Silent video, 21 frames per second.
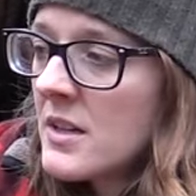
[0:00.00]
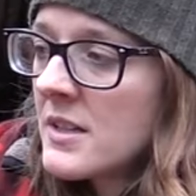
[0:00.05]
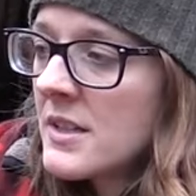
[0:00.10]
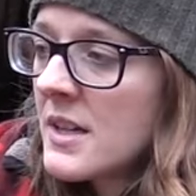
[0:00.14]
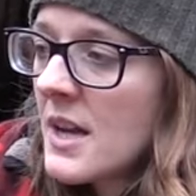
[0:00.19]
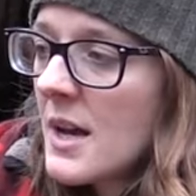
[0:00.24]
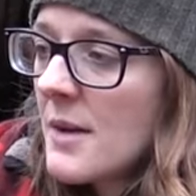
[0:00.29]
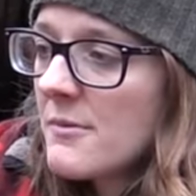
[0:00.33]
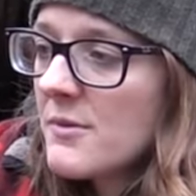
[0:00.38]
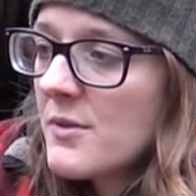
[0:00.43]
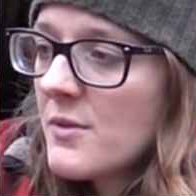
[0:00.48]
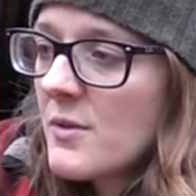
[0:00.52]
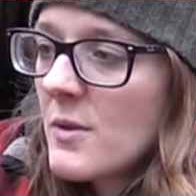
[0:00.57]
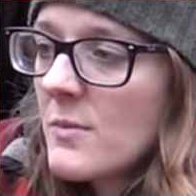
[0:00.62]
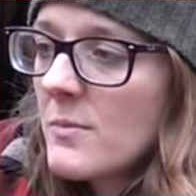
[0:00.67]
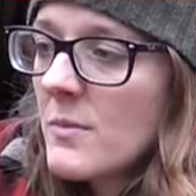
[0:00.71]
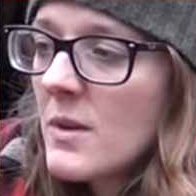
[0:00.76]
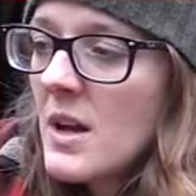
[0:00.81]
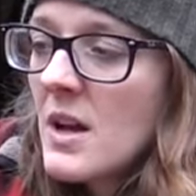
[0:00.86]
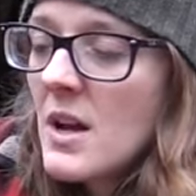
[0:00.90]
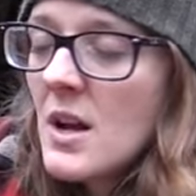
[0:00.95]
It comes
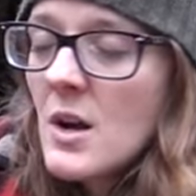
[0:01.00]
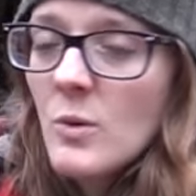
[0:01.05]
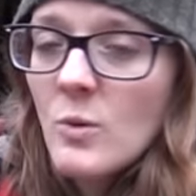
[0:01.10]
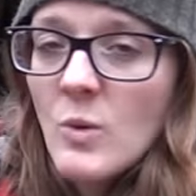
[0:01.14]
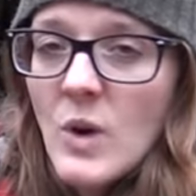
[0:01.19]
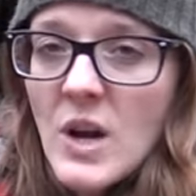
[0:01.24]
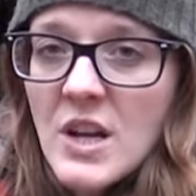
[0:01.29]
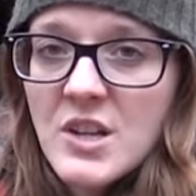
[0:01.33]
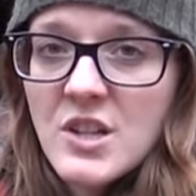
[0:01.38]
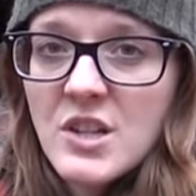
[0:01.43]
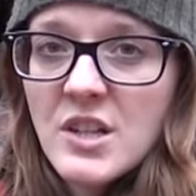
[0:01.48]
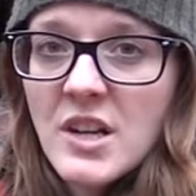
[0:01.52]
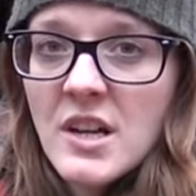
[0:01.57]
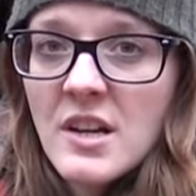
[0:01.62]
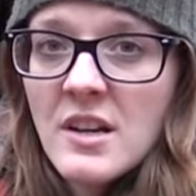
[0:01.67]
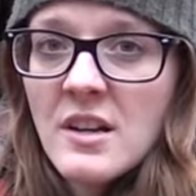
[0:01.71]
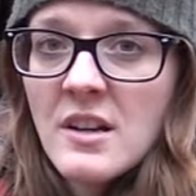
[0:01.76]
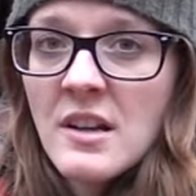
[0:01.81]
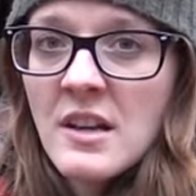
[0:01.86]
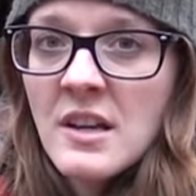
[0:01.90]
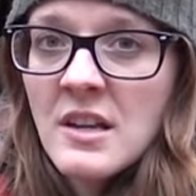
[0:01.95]
from
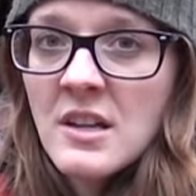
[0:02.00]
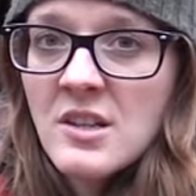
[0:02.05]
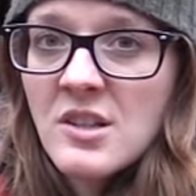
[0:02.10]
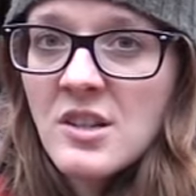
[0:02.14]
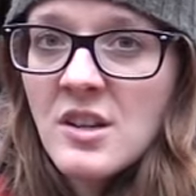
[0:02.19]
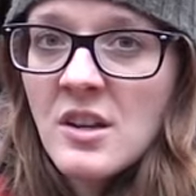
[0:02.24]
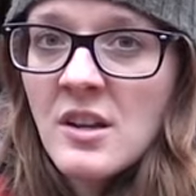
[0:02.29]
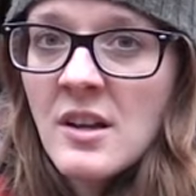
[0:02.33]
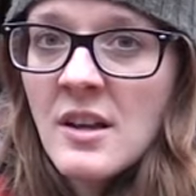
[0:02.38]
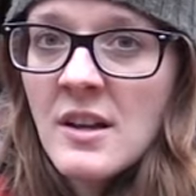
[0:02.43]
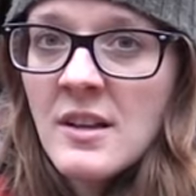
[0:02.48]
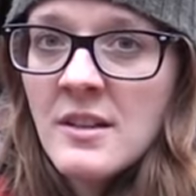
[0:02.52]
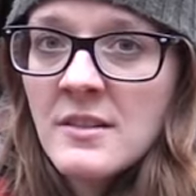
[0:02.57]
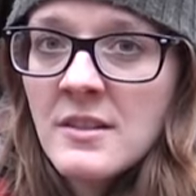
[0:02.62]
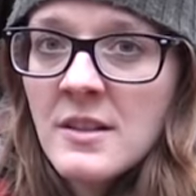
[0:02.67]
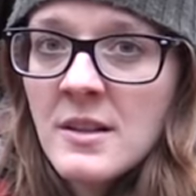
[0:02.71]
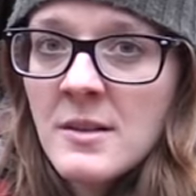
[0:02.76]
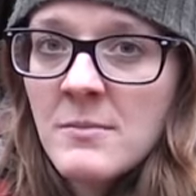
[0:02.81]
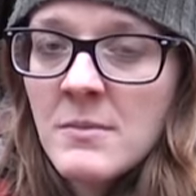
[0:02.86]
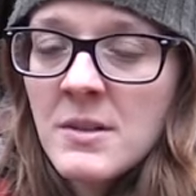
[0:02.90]
Russia, Asia and the